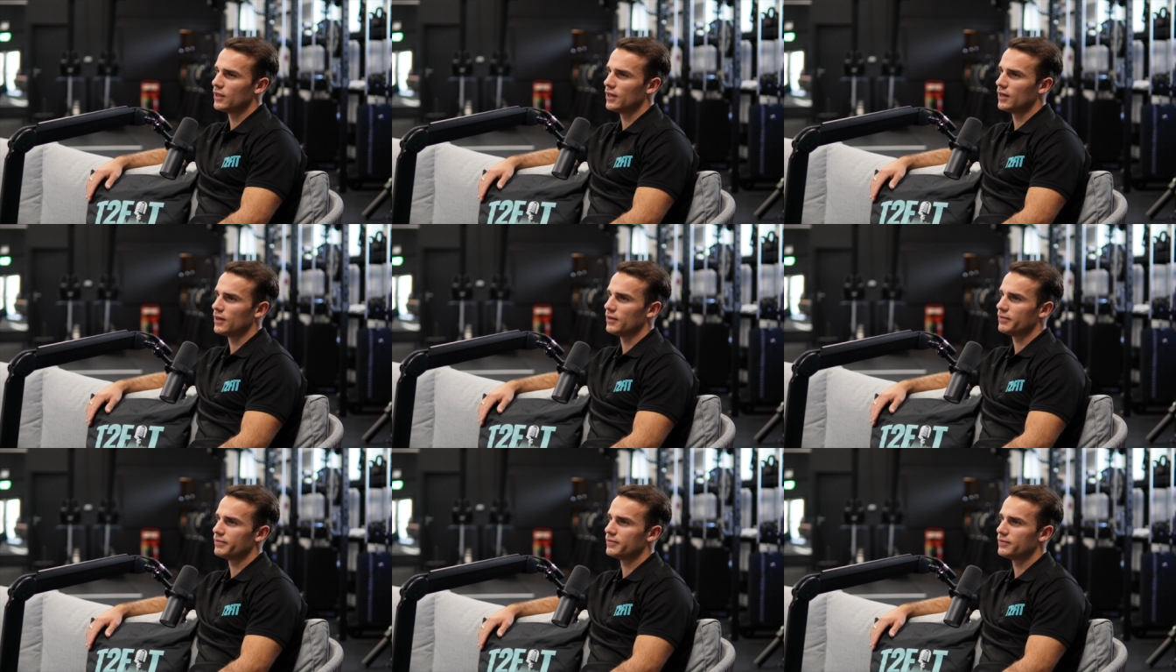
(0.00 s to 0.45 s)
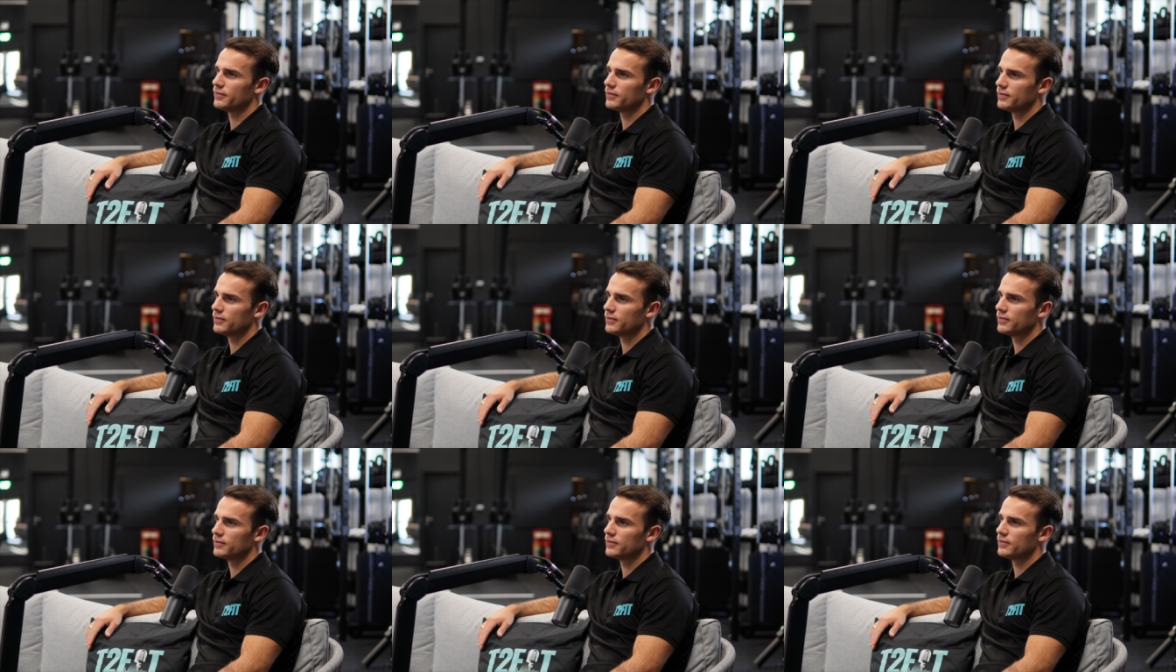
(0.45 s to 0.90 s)
Yeah.
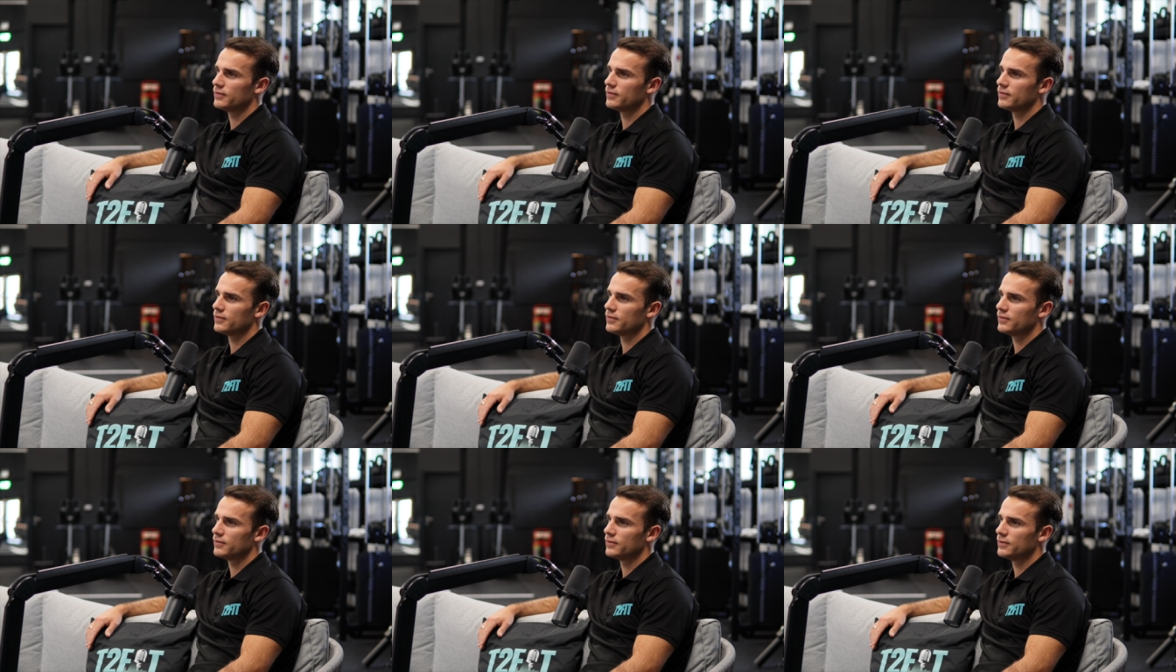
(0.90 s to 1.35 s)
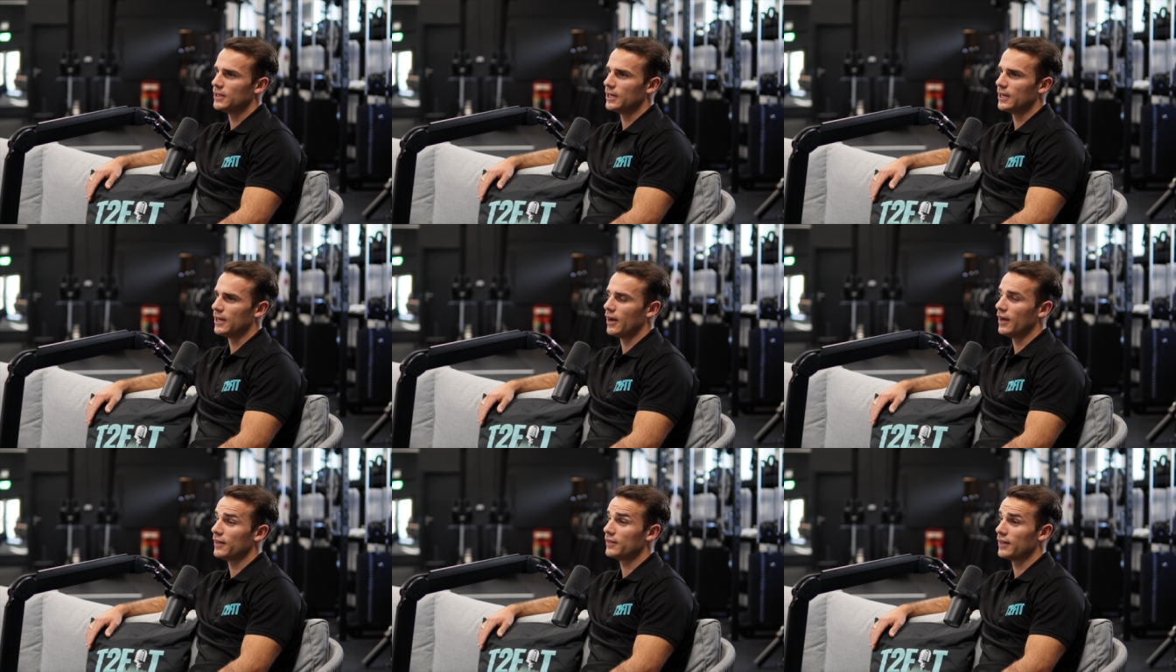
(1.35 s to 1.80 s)

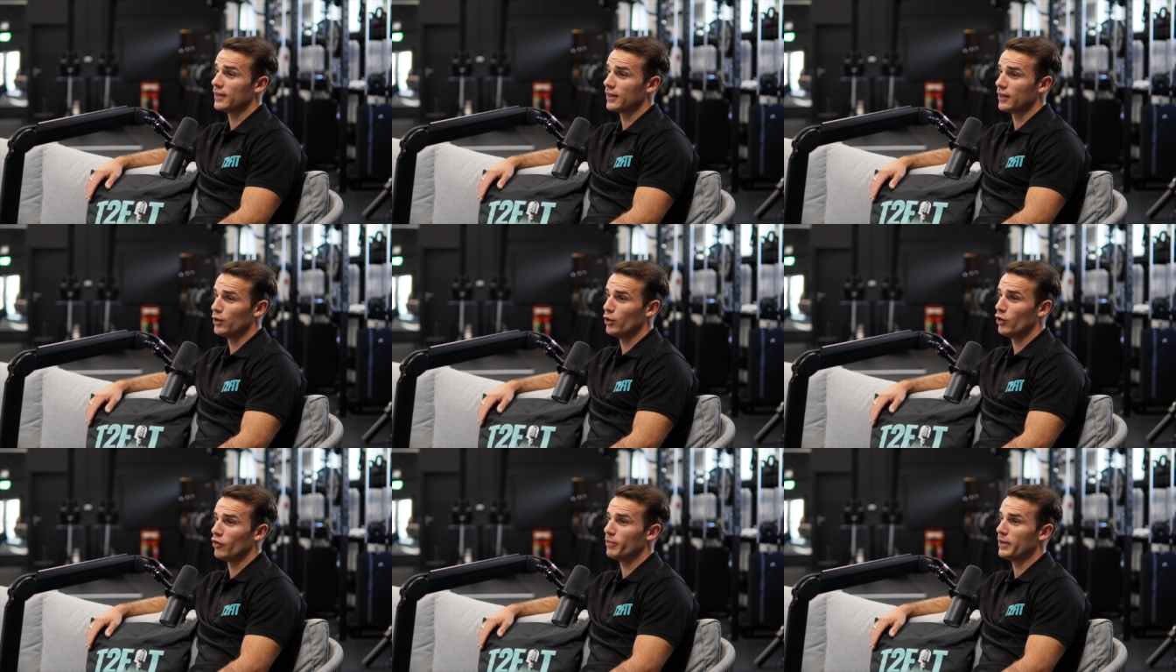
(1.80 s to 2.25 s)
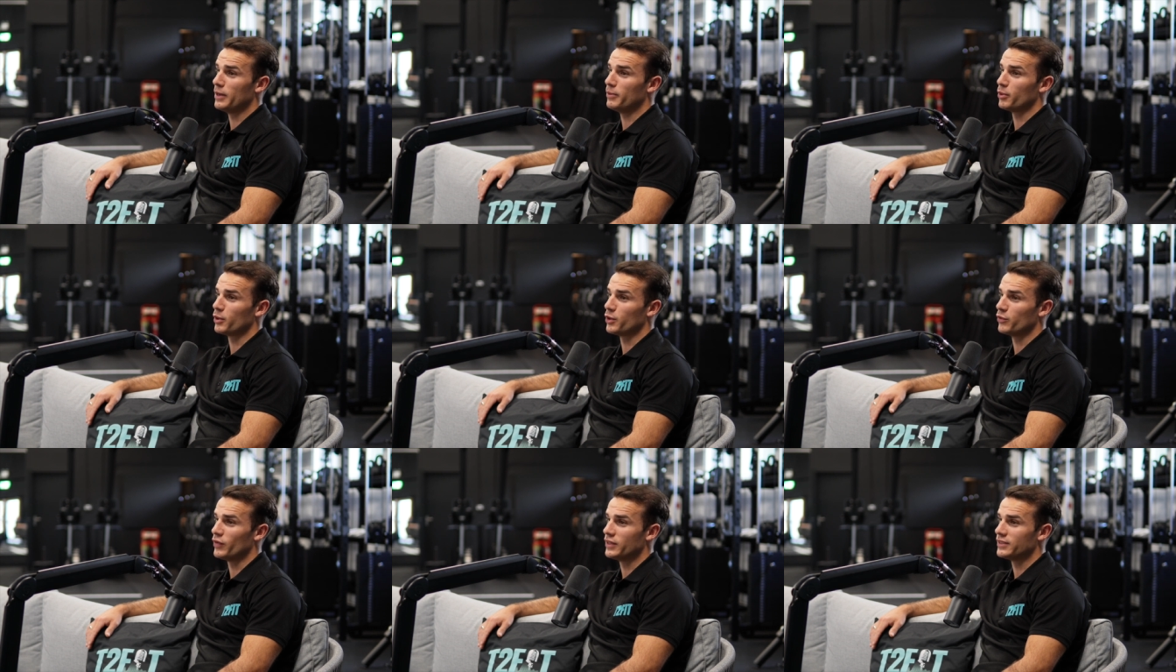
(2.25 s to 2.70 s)
Yeah. I think a lot of
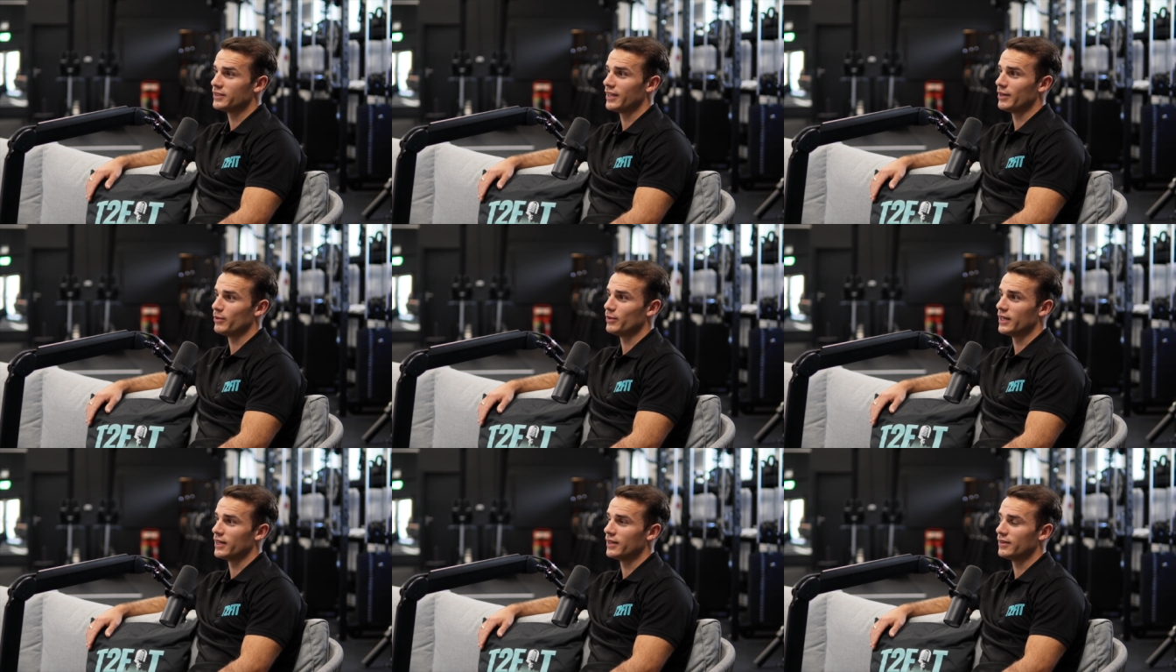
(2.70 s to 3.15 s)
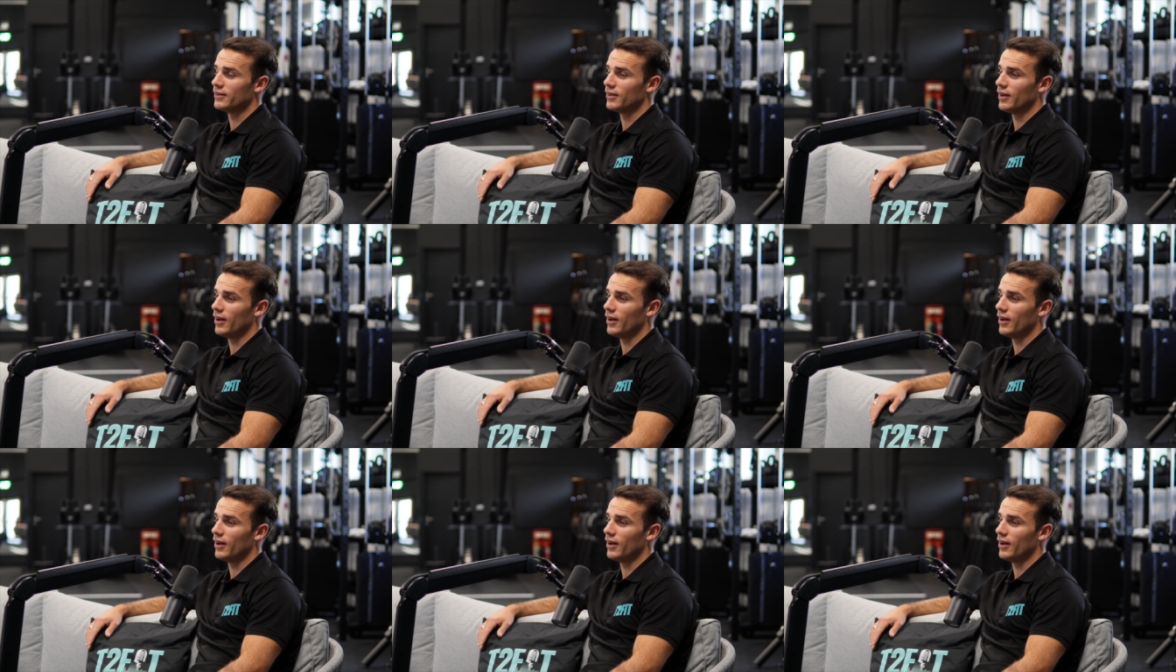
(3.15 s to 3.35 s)
people can resonate with that.